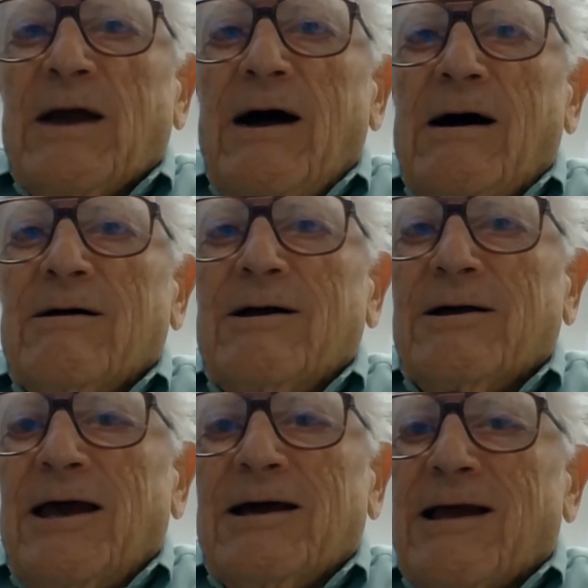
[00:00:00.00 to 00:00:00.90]

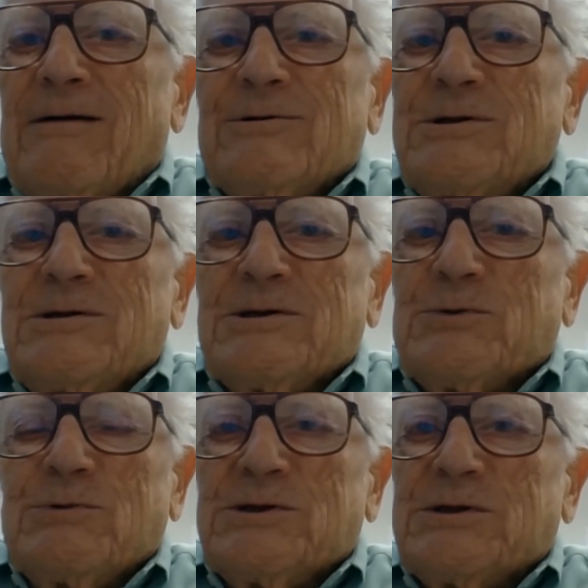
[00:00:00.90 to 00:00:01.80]
again,
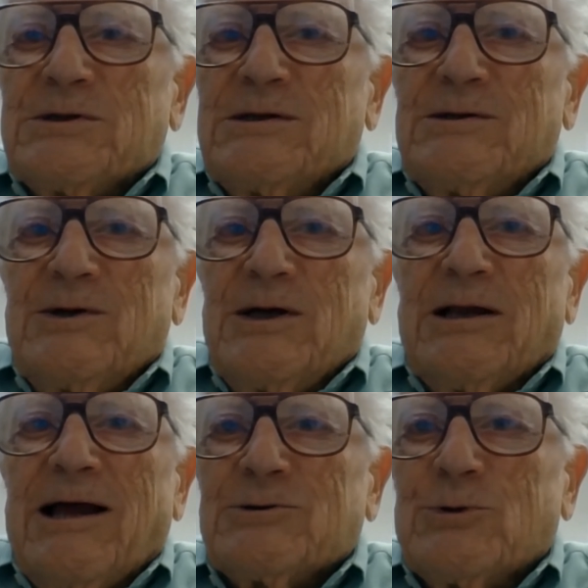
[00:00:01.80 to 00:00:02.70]
this was
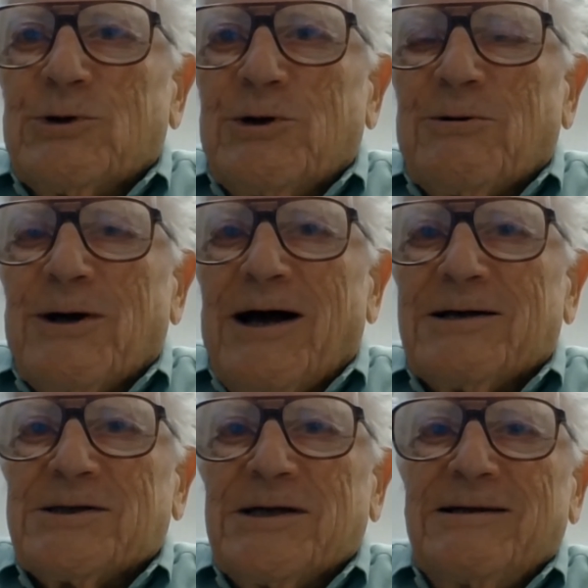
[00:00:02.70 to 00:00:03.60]
intellectual
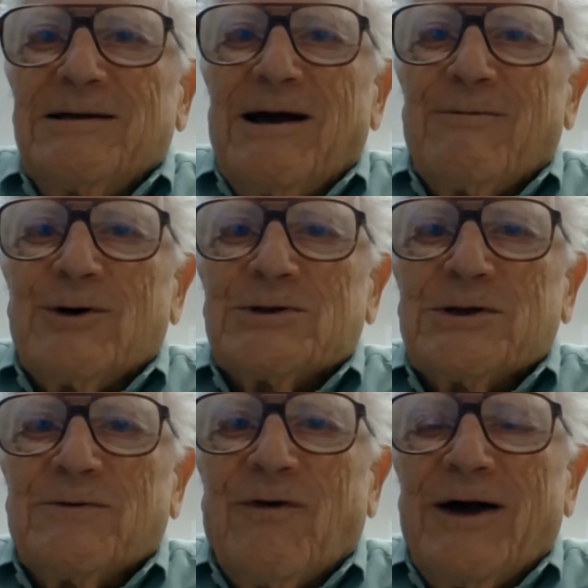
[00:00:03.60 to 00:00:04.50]
curiosity. I
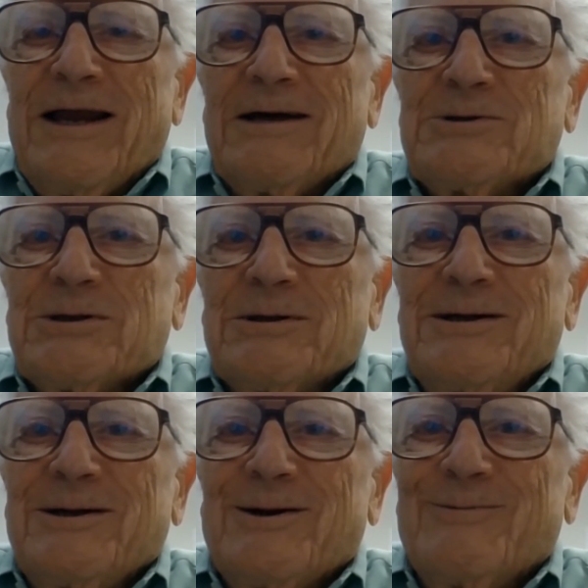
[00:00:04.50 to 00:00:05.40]
wasn't
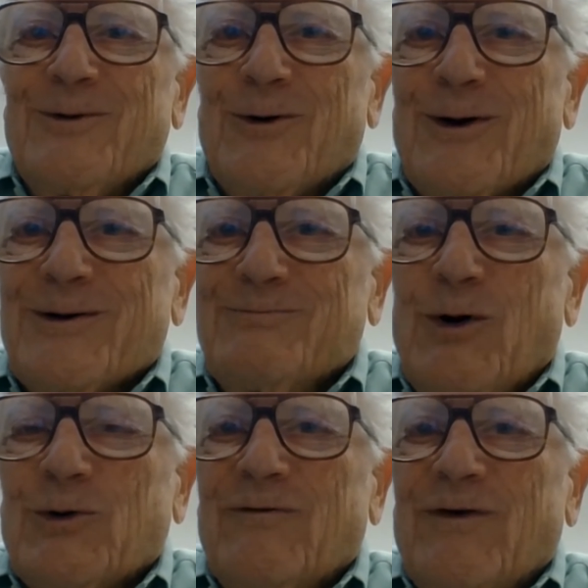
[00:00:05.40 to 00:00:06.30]
financially or
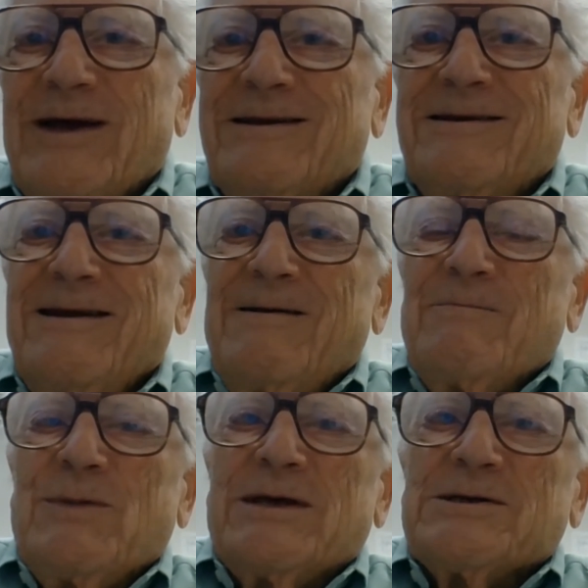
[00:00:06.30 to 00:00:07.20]
motivated
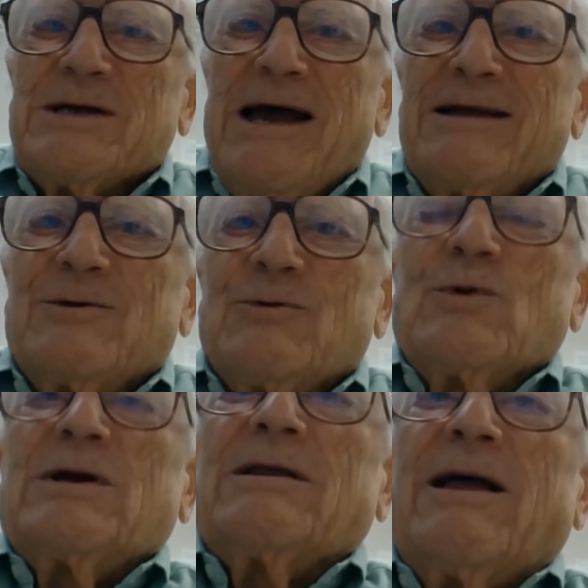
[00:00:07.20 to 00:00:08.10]
because I hadn't
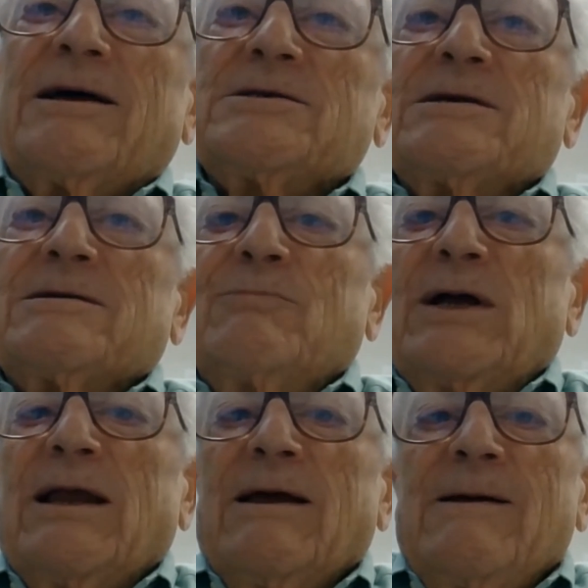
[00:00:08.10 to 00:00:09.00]
realized it.
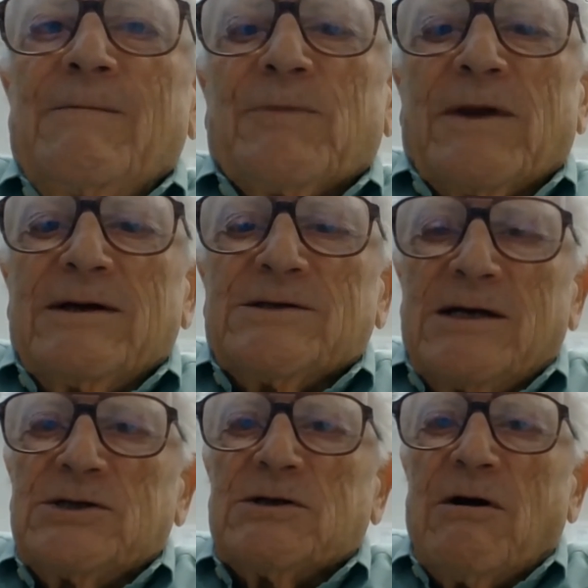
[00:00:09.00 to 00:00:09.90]
But as
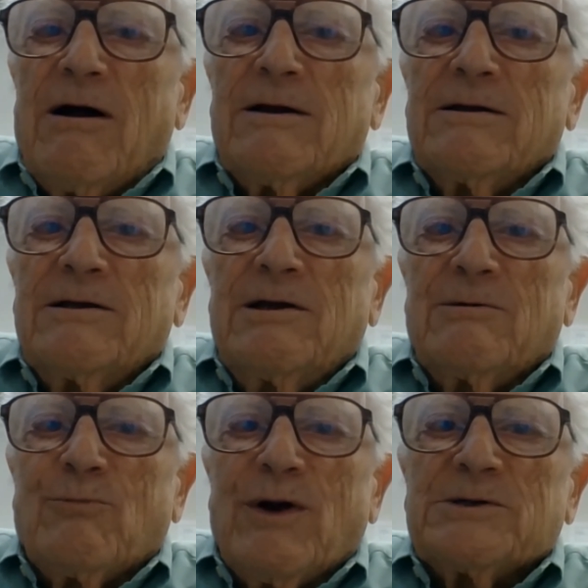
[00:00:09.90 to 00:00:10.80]
I started
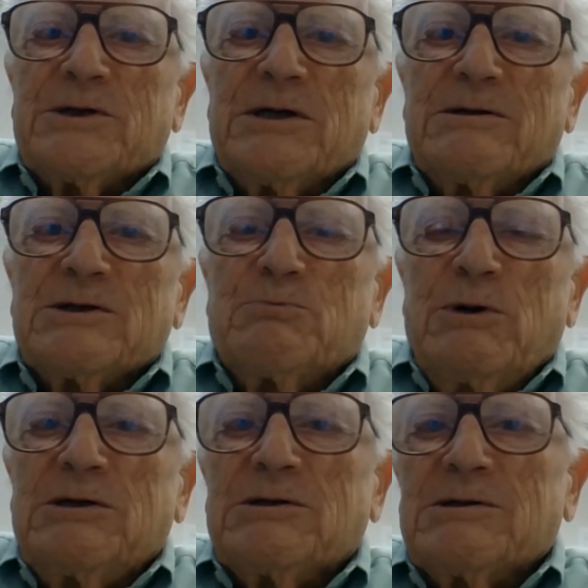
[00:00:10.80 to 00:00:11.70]
compressing the
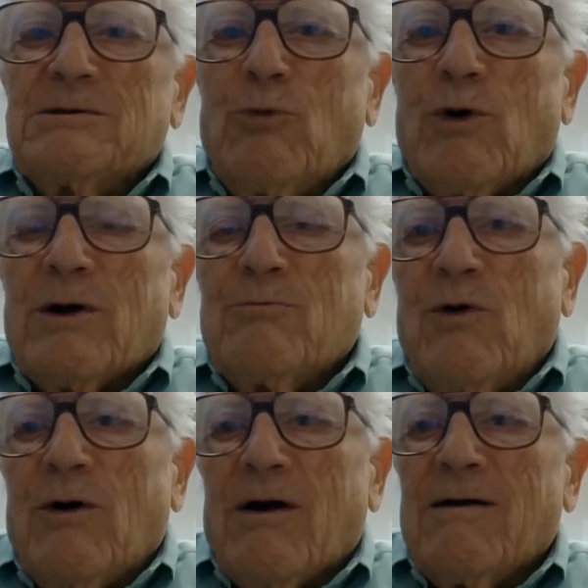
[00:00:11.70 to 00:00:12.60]
speech and
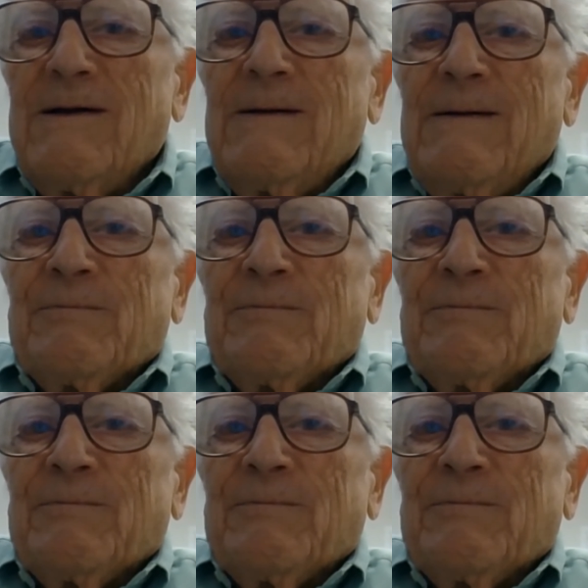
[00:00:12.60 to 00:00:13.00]
more,